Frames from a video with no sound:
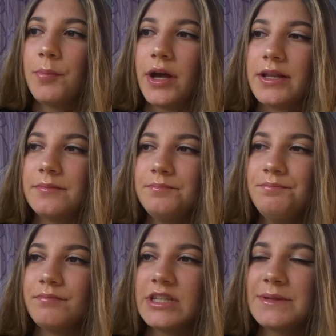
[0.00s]
But
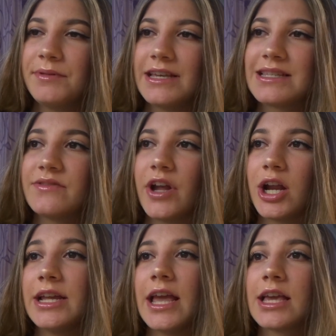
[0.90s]
this place is
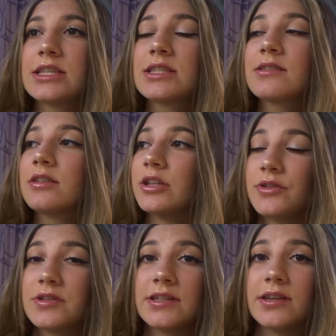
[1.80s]
very
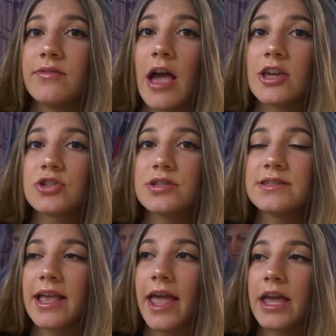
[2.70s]
exclusive, I should
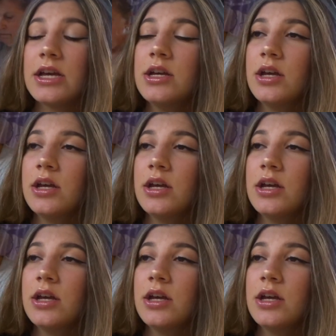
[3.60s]
say.